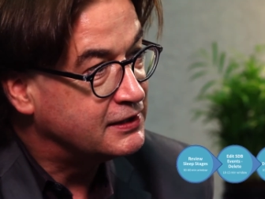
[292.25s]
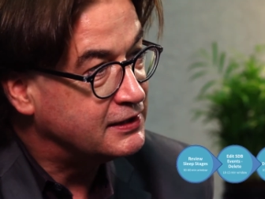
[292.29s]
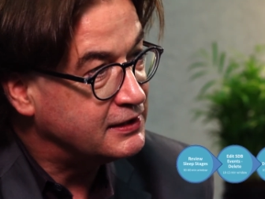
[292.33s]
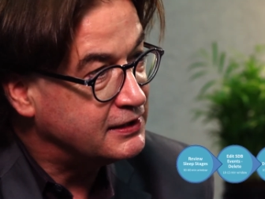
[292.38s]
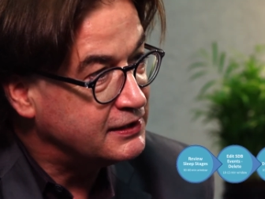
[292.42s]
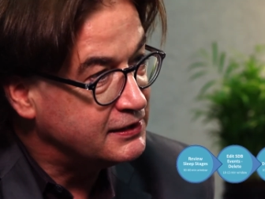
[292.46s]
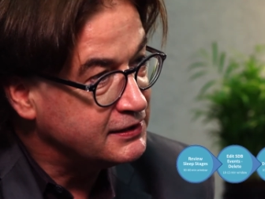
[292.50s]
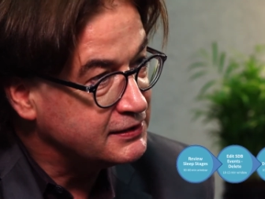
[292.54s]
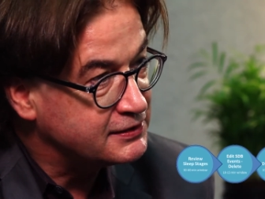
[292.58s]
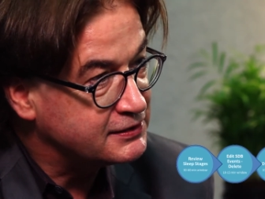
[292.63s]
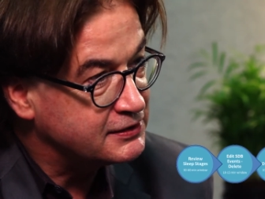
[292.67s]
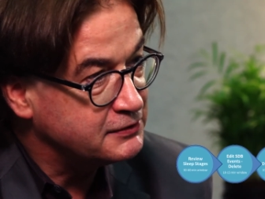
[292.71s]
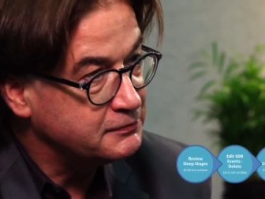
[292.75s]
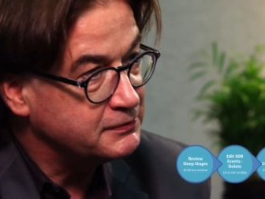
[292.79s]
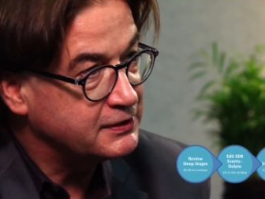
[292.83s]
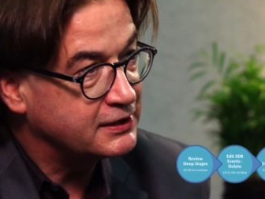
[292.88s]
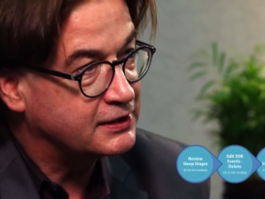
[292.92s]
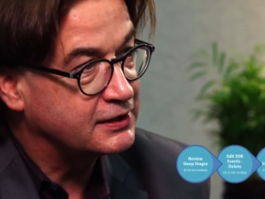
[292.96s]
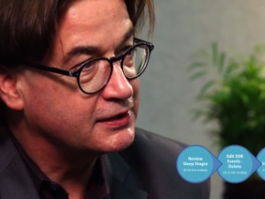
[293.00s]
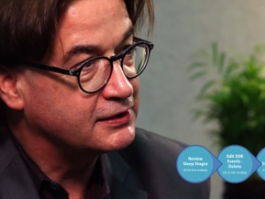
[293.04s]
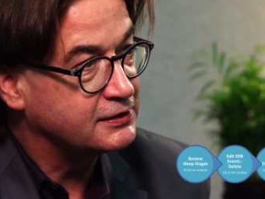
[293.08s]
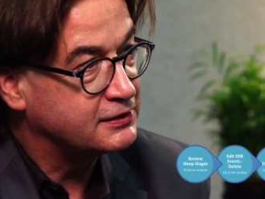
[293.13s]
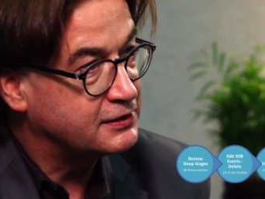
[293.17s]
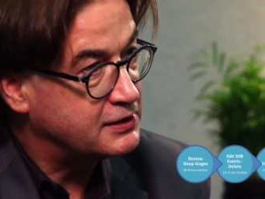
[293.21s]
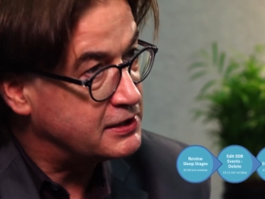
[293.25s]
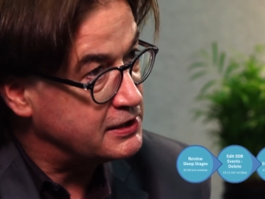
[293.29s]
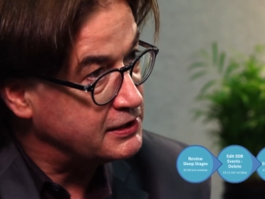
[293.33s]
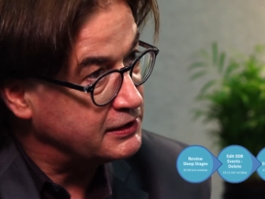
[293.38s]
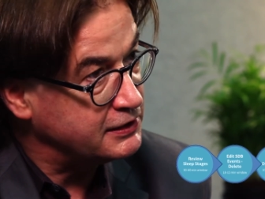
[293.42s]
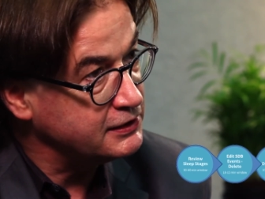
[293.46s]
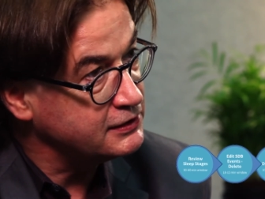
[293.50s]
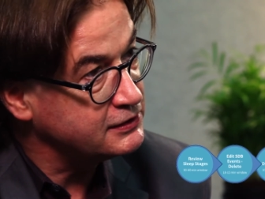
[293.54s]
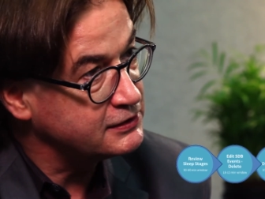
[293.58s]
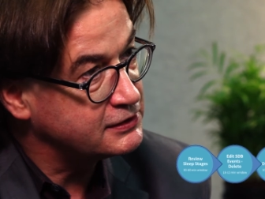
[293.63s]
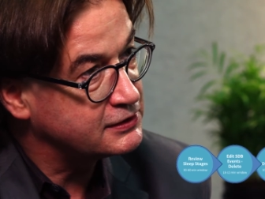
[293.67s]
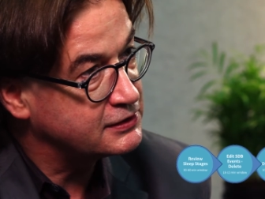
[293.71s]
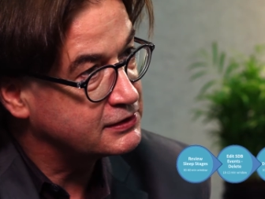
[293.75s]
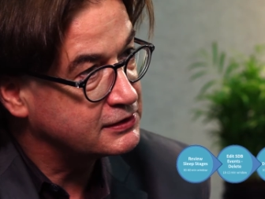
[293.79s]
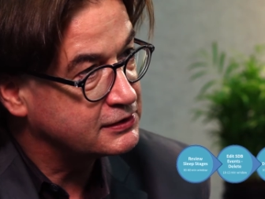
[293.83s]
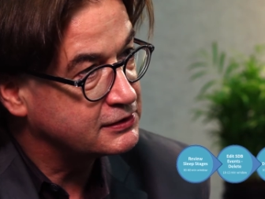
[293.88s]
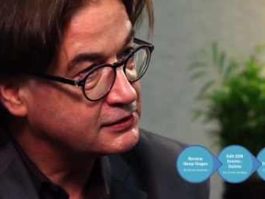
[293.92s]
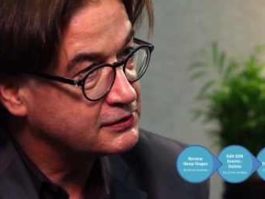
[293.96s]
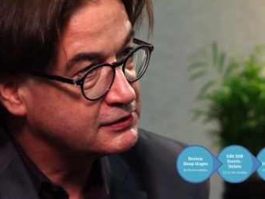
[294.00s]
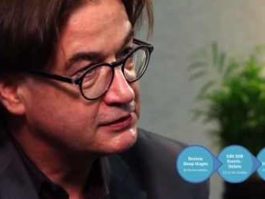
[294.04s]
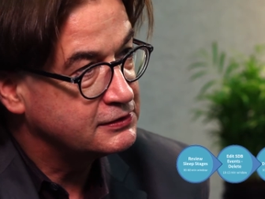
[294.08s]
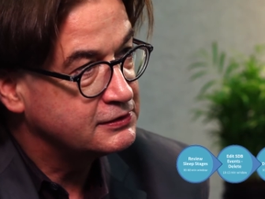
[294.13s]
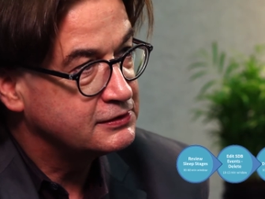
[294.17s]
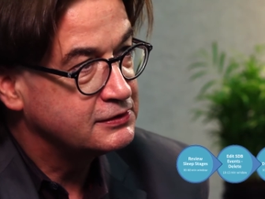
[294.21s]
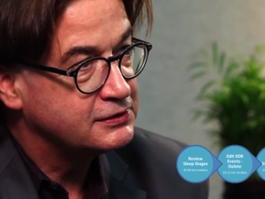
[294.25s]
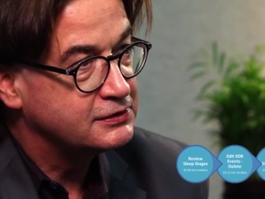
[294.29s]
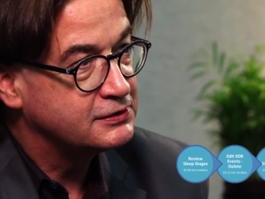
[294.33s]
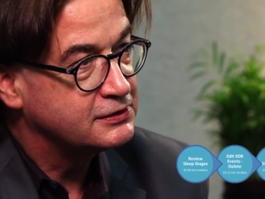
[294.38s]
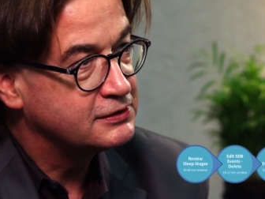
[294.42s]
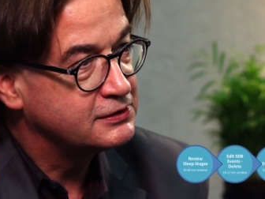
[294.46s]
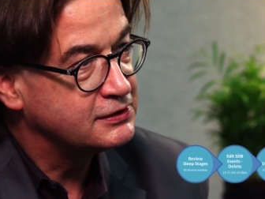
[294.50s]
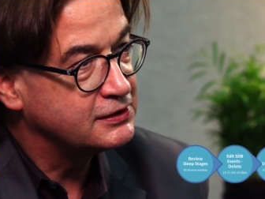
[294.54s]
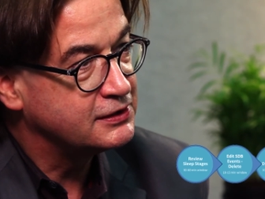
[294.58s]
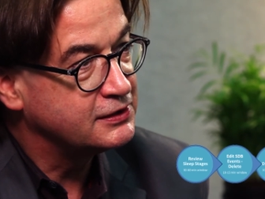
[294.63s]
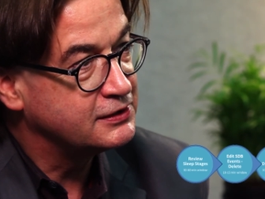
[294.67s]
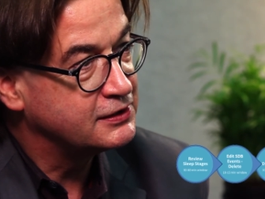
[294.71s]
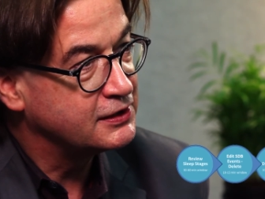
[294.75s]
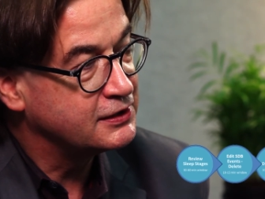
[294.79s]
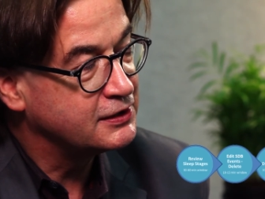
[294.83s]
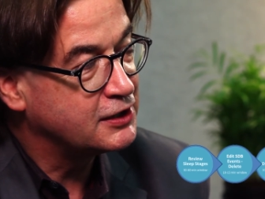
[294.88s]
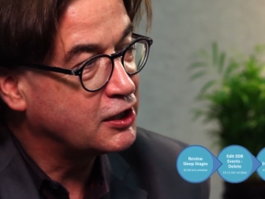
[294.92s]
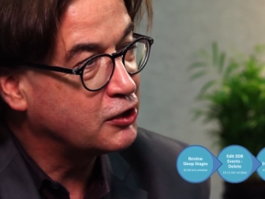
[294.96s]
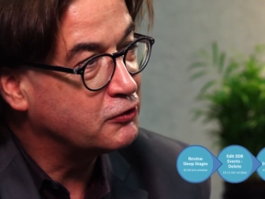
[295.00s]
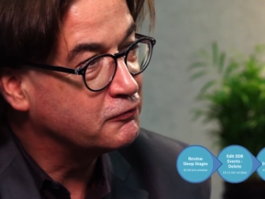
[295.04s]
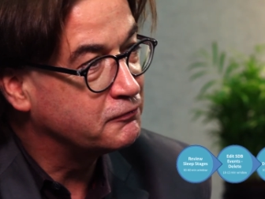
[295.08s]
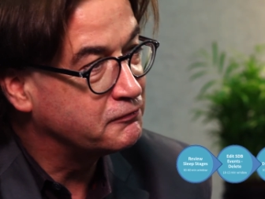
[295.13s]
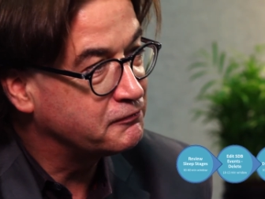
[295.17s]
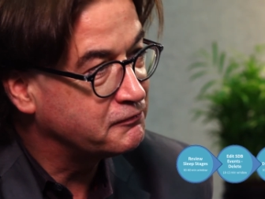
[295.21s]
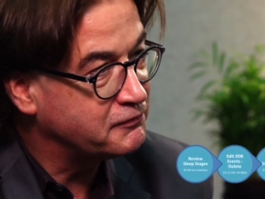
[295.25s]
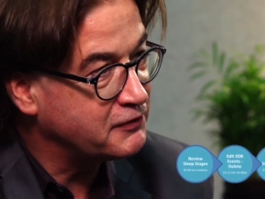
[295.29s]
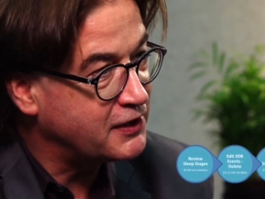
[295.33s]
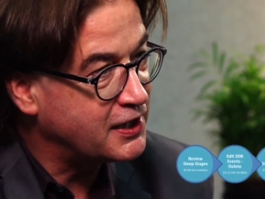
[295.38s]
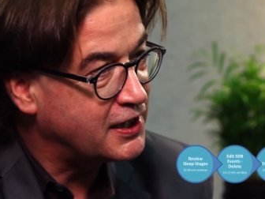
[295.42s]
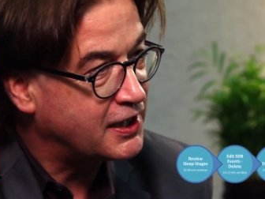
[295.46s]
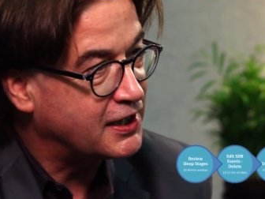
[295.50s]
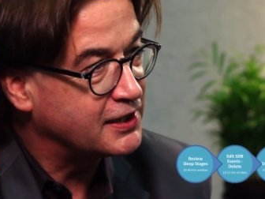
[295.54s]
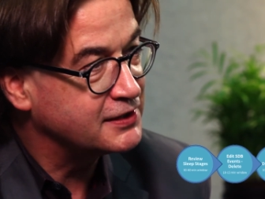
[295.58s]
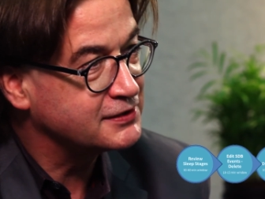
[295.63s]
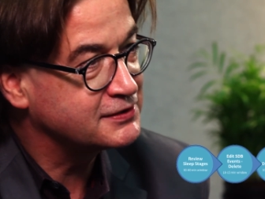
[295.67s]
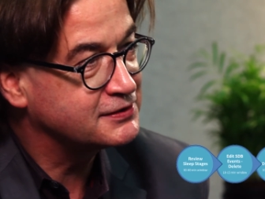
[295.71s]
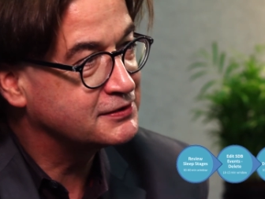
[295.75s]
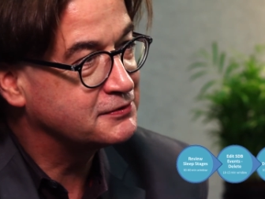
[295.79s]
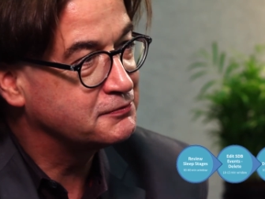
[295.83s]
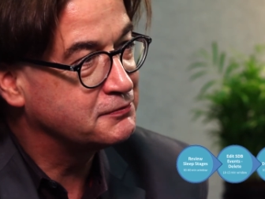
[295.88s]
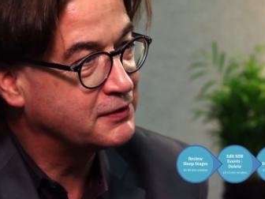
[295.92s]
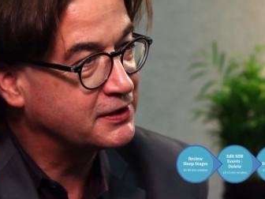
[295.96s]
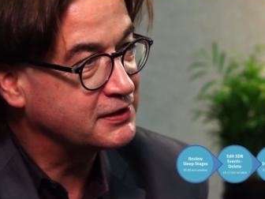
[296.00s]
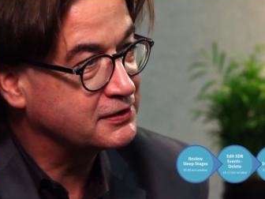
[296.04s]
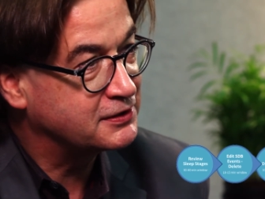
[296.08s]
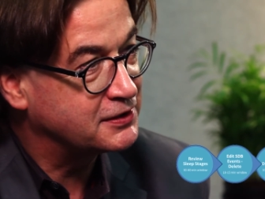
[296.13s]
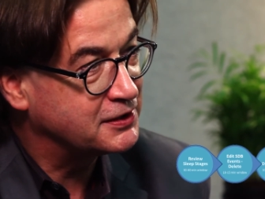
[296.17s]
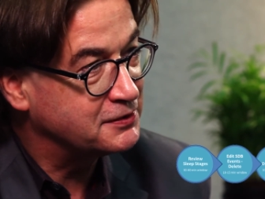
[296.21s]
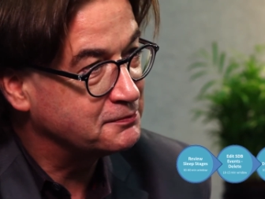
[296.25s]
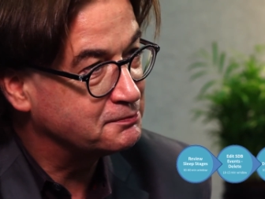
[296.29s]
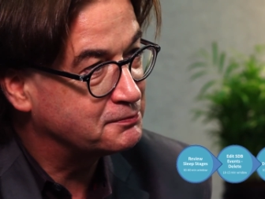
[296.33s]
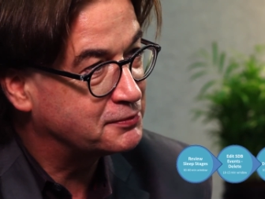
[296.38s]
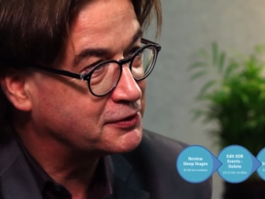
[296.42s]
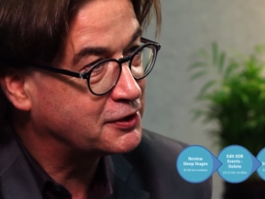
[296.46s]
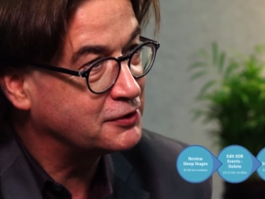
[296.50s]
easy we can teach and then how fast one can